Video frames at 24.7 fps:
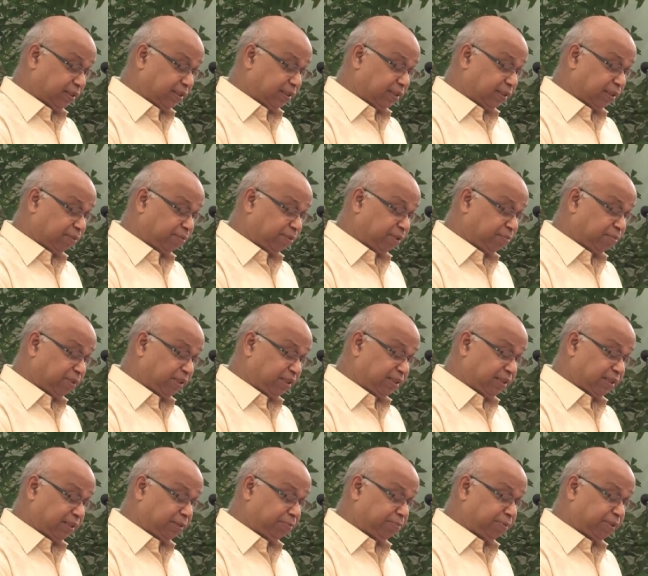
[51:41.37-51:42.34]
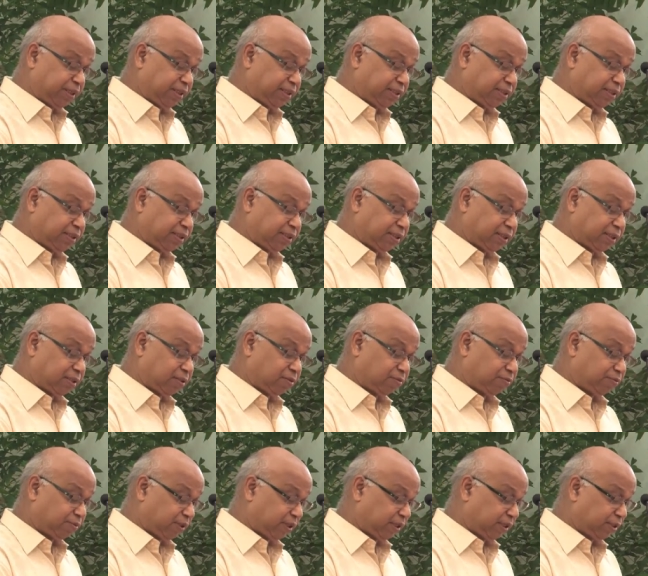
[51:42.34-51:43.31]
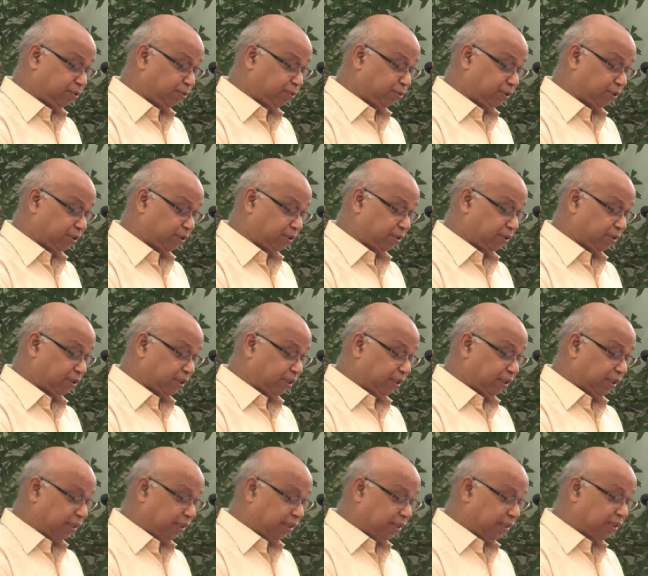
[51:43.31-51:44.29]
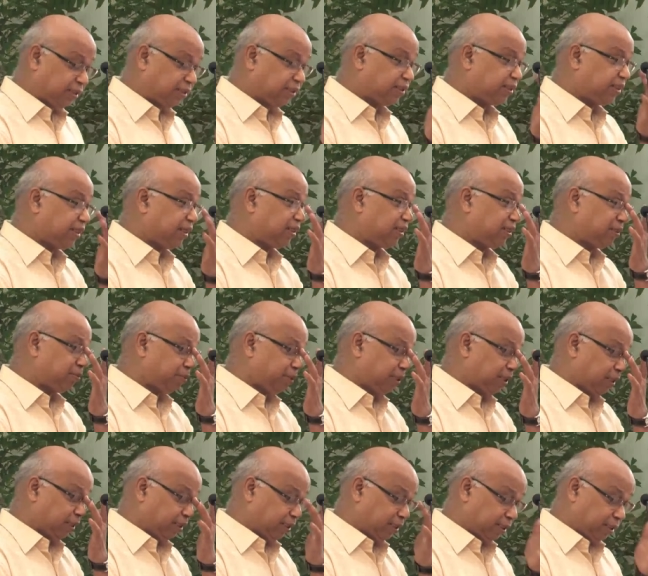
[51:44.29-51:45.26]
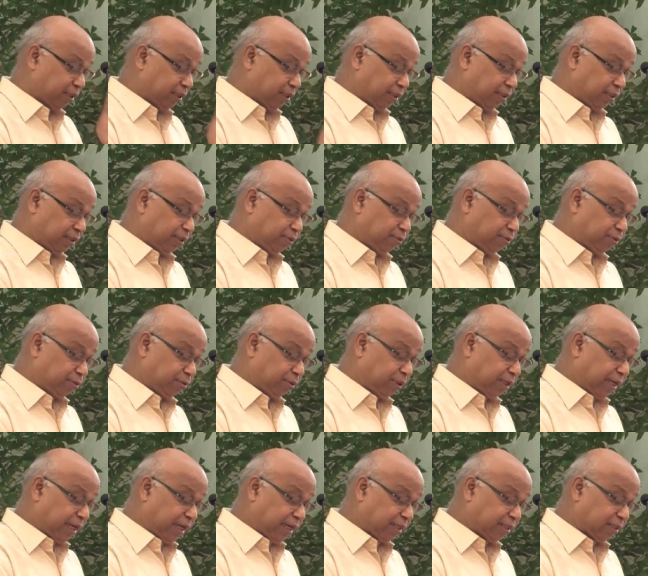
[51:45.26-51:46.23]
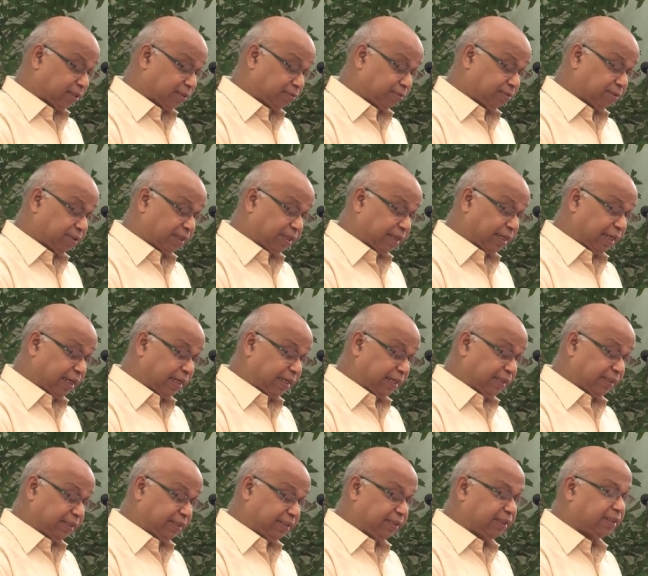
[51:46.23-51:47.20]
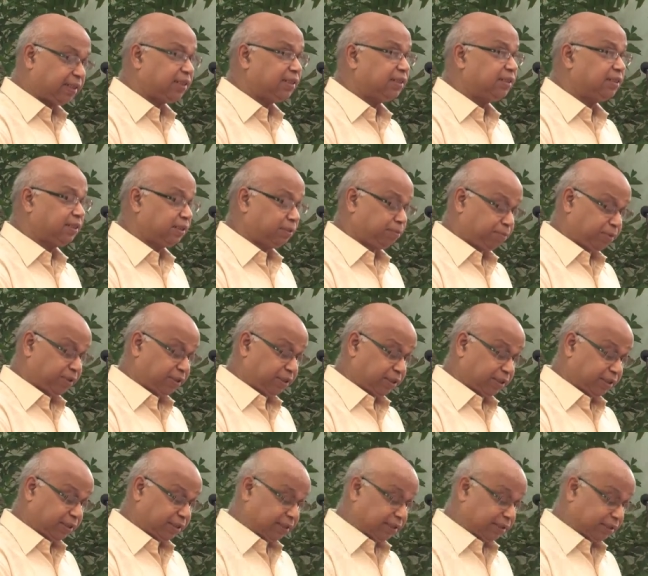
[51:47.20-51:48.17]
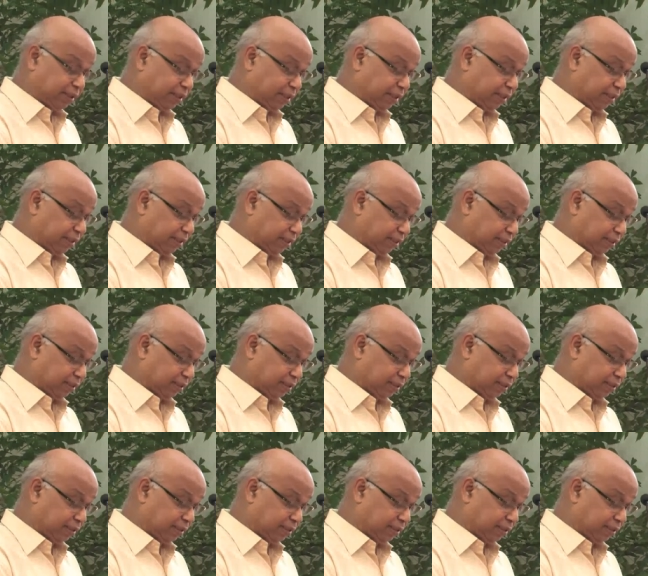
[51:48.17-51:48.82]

Some of these expressions are often used interchangeably due to lack of clarity and deeper understanding.